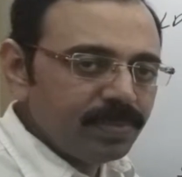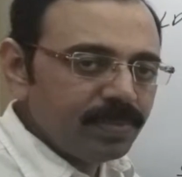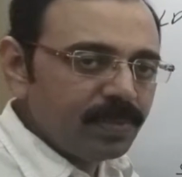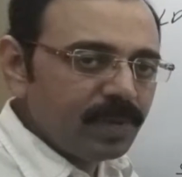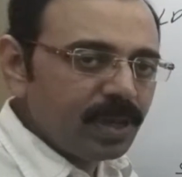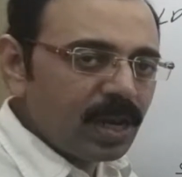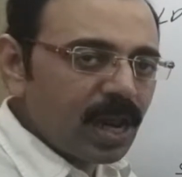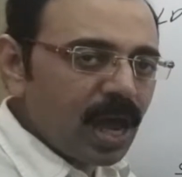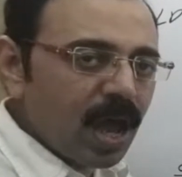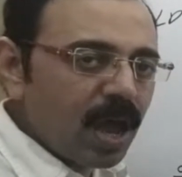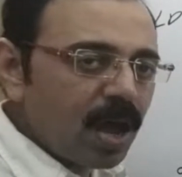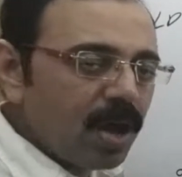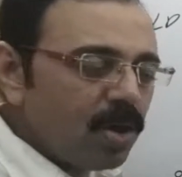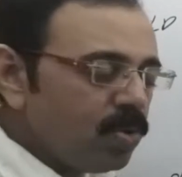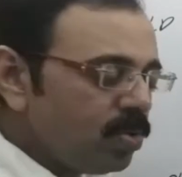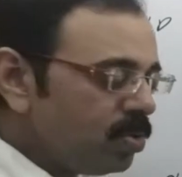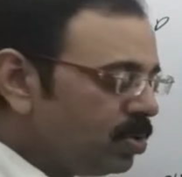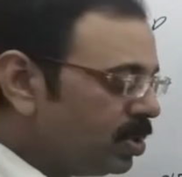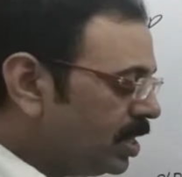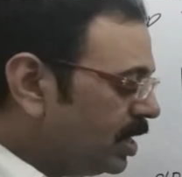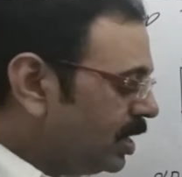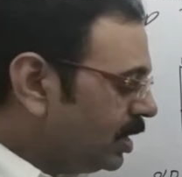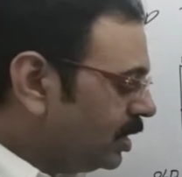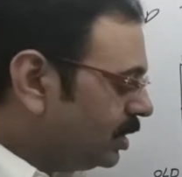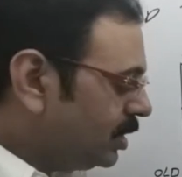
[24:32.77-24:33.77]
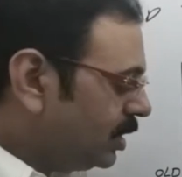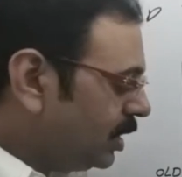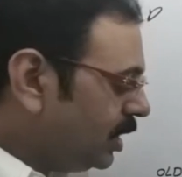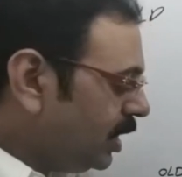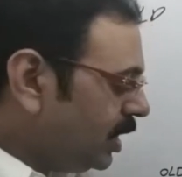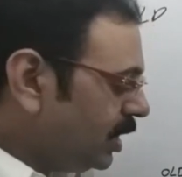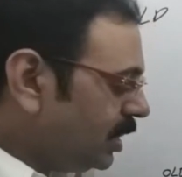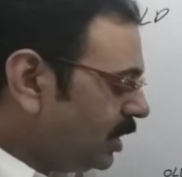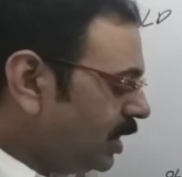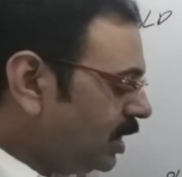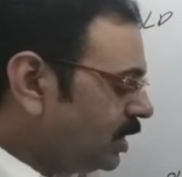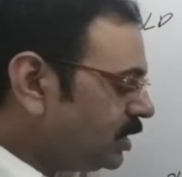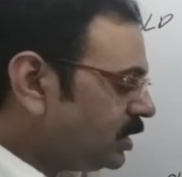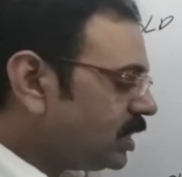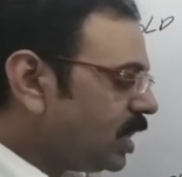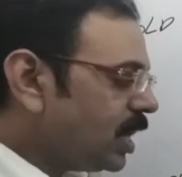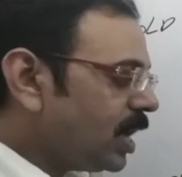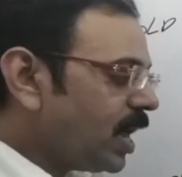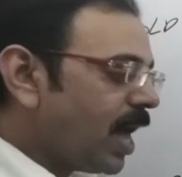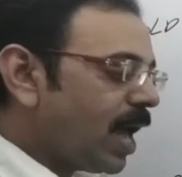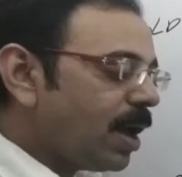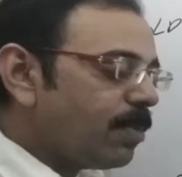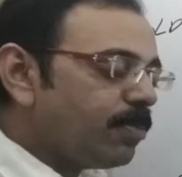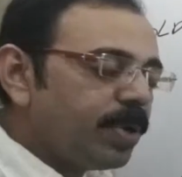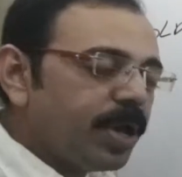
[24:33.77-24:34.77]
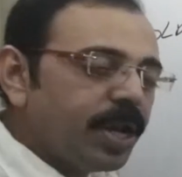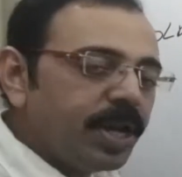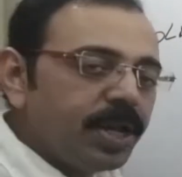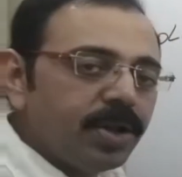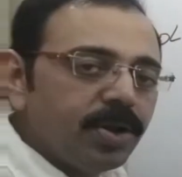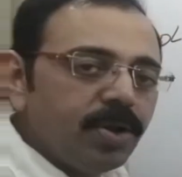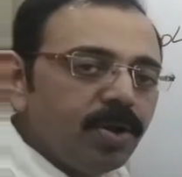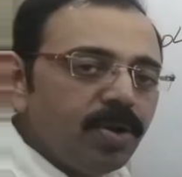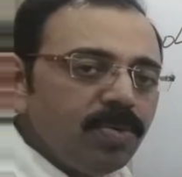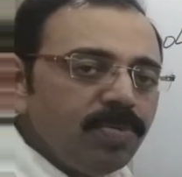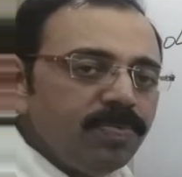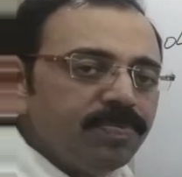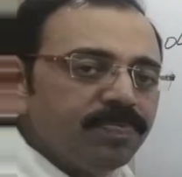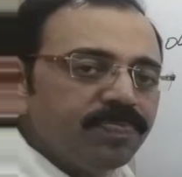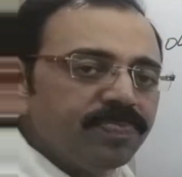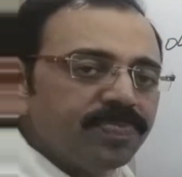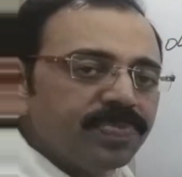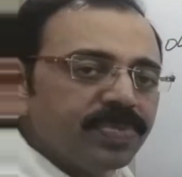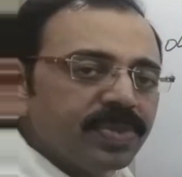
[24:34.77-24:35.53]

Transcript: Now, three things are happening now.